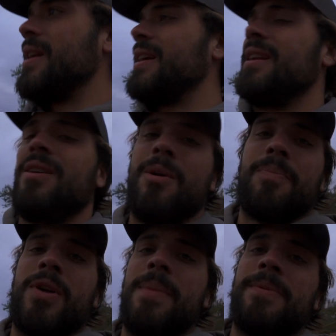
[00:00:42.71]
to get it all
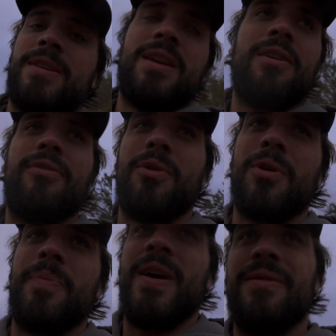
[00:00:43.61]
prepped
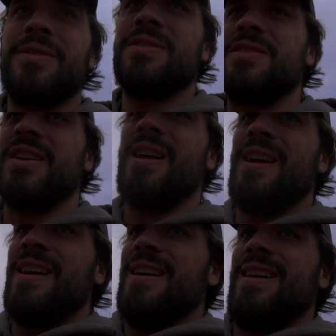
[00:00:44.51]
for pavers,
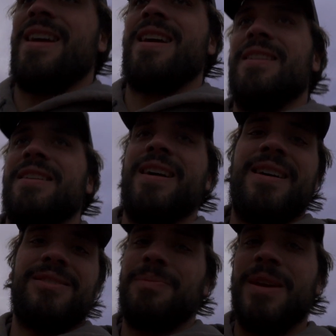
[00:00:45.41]
and you
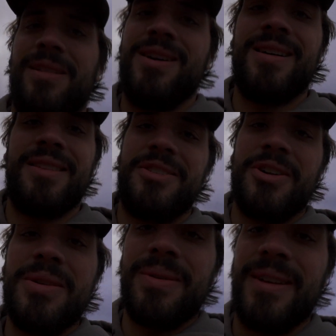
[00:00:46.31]
guys will be along on the journey with